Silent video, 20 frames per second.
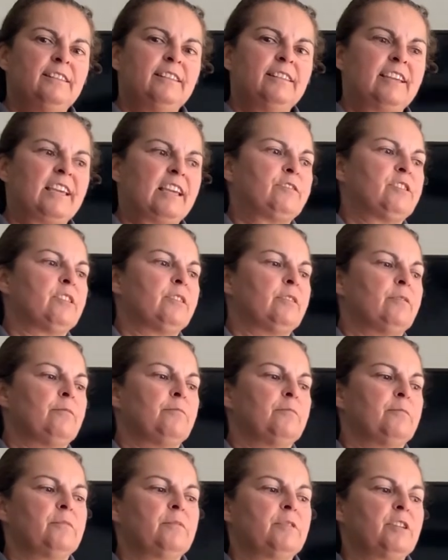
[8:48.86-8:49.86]
it gives
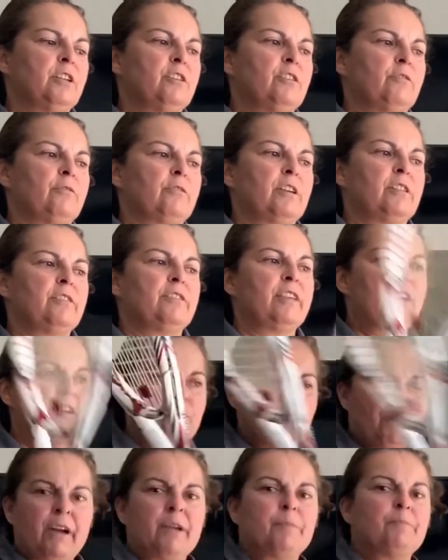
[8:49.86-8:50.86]
them, you know,
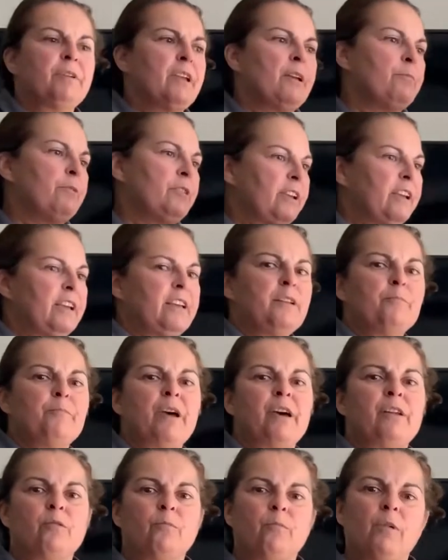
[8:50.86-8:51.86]
they might be able to hit a
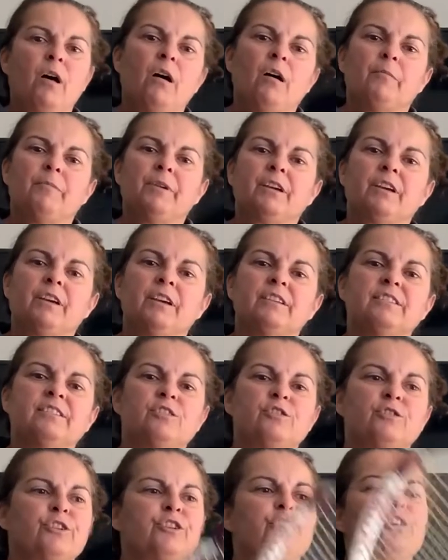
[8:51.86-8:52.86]
better ball because
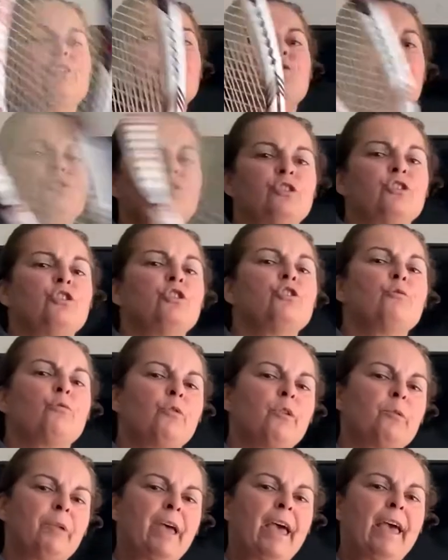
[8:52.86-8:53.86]
they're used to
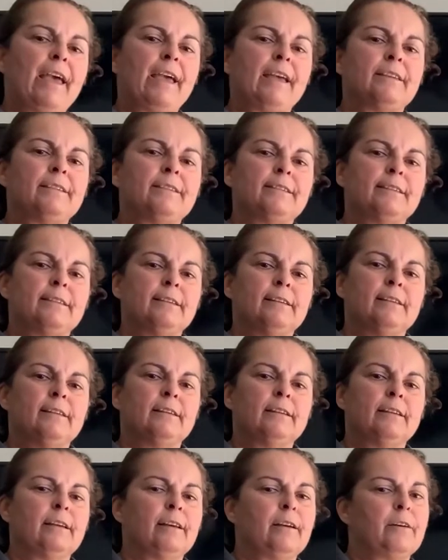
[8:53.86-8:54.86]
your pace,
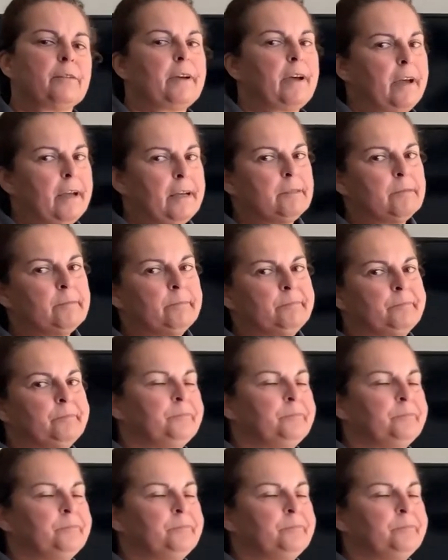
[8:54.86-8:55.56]
okay?